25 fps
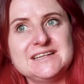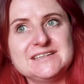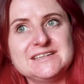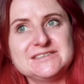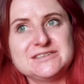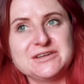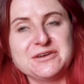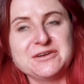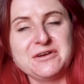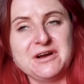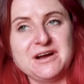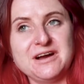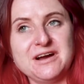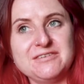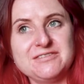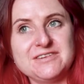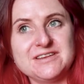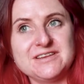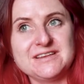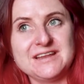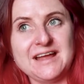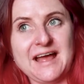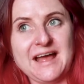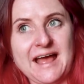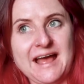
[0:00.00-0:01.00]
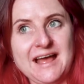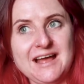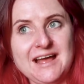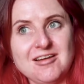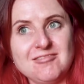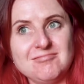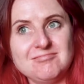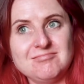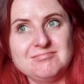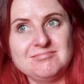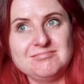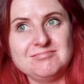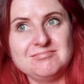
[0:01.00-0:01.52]
So after that,
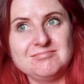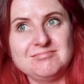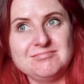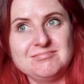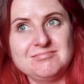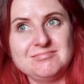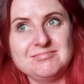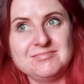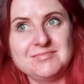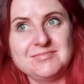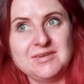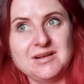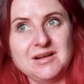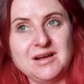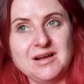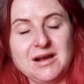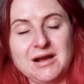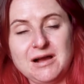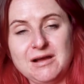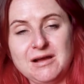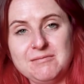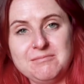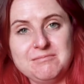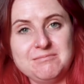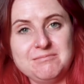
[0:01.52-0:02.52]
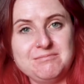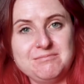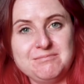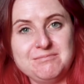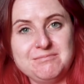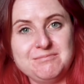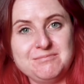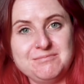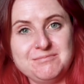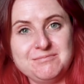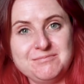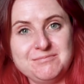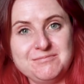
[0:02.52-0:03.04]
I'm
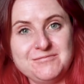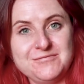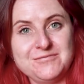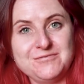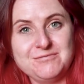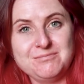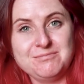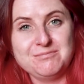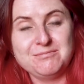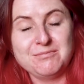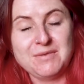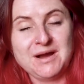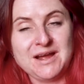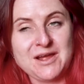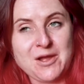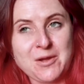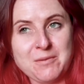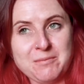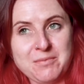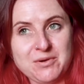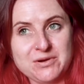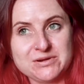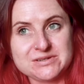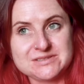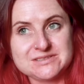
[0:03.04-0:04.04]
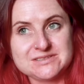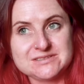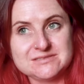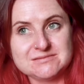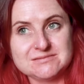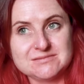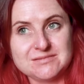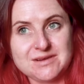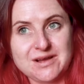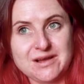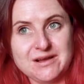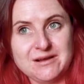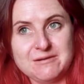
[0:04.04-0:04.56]
my own boss.
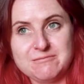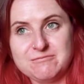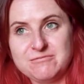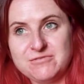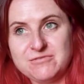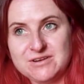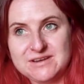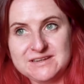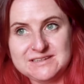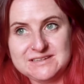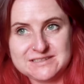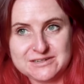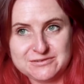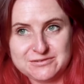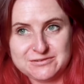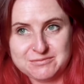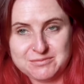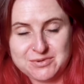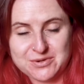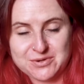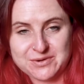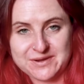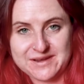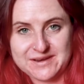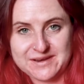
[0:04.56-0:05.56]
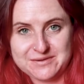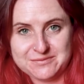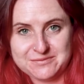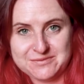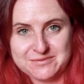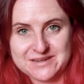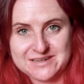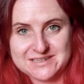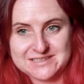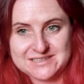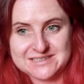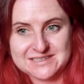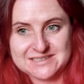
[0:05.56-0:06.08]
I'm fully self-employed,
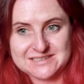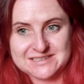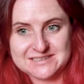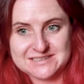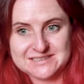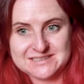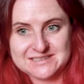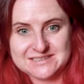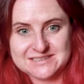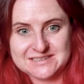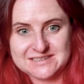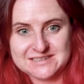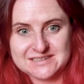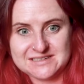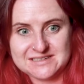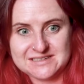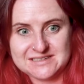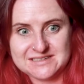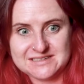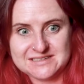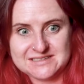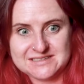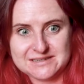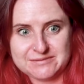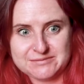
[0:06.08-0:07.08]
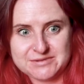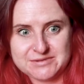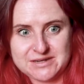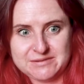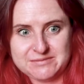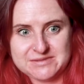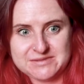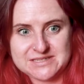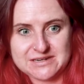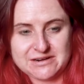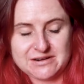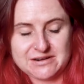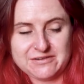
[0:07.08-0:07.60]
which is
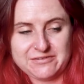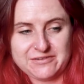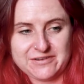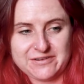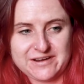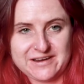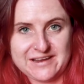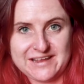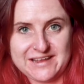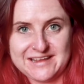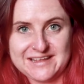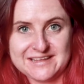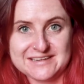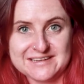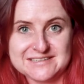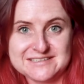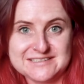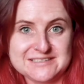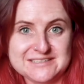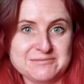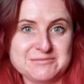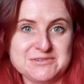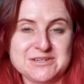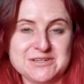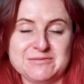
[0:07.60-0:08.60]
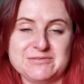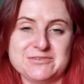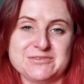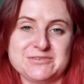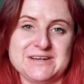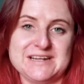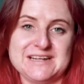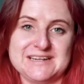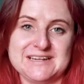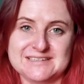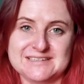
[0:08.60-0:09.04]
sometimes terrifying and sometimes really